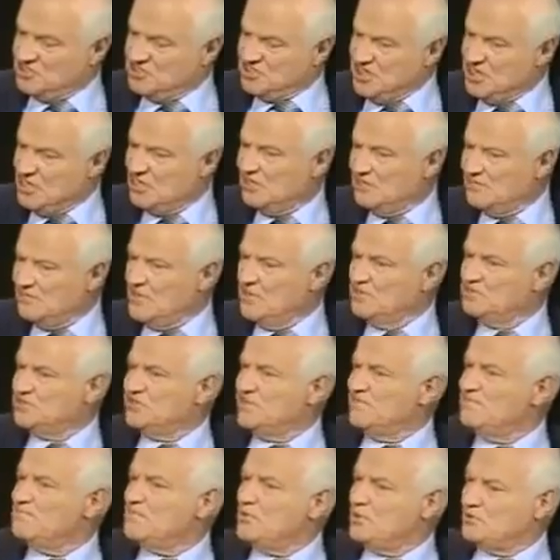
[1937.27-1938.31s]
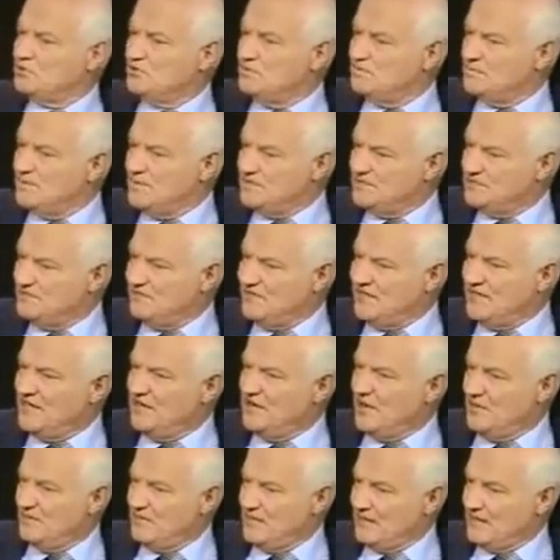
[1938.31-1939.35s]
the single most important piece of
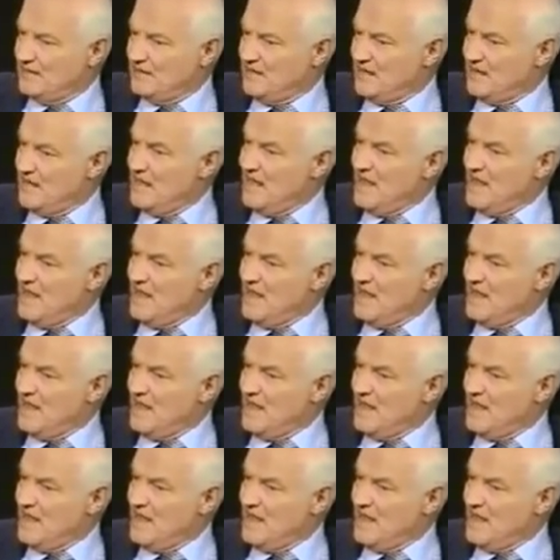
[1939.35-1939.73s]
economic